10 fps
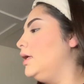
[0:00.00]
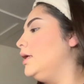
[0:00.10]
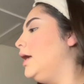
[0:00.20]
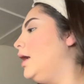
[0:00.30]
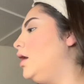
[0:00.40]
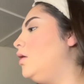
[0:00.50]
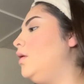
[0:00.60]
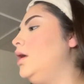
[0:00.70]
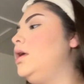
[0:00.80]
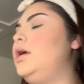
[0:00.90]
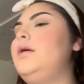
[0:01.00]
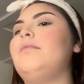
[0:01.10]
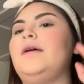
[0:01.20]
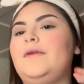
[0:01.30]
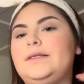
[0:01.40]
Now
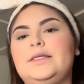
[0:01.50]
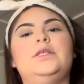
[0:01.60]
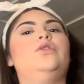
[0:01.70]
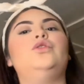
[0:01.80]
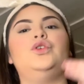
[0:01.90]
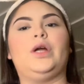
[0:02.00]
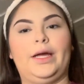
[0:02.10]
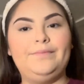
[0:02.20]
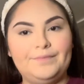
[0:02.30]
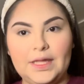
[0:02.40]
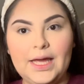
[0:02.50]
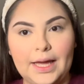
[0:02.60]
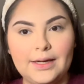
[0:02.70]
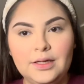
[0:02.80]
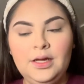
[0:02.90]
my face is a little dry
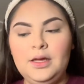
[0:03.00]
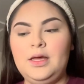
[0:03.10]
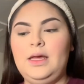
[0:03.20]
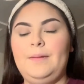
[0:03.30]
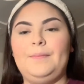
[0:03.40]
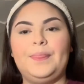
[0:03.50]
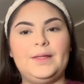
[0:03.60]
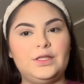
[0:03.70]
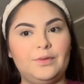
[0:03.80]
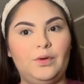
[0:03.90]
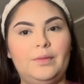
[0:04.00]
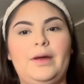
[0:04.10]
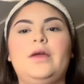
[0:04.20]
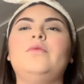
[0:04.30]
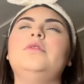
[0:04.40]
again, so I'm going back in